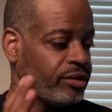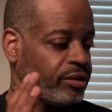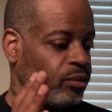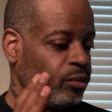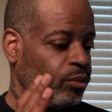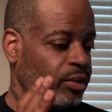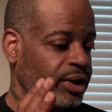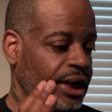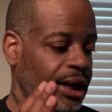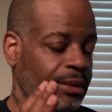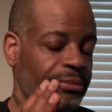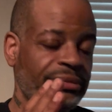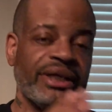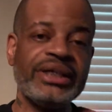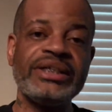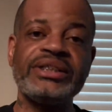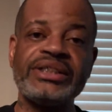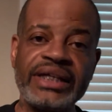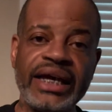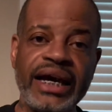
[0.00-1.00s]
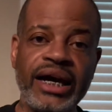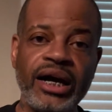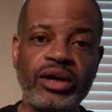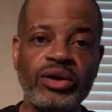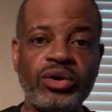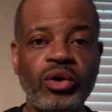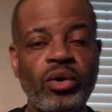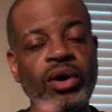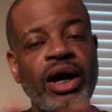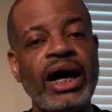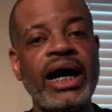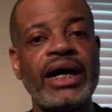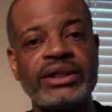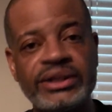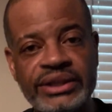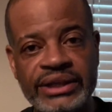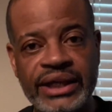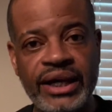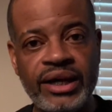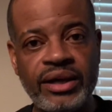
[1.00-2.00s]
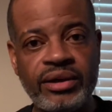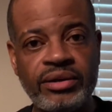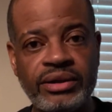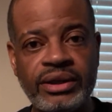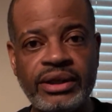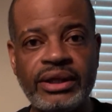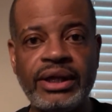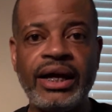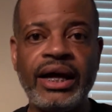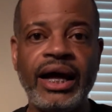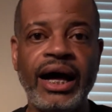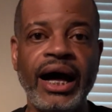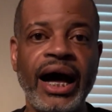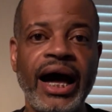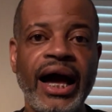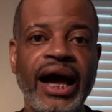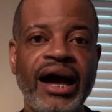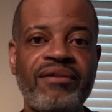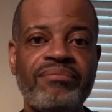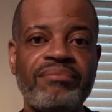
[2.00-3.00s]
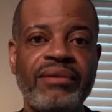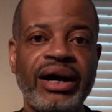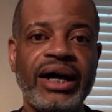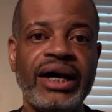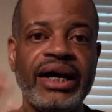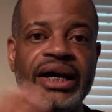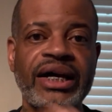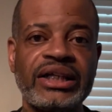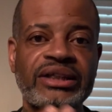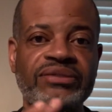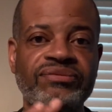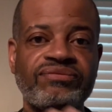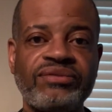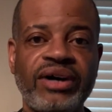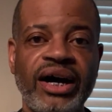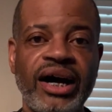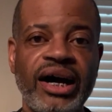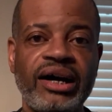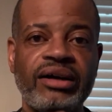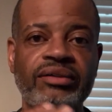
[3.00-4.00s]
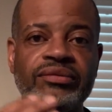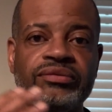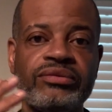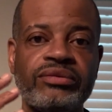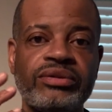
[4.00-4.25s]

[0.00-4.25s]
when I'm in town or out of town, I have my S5IIX,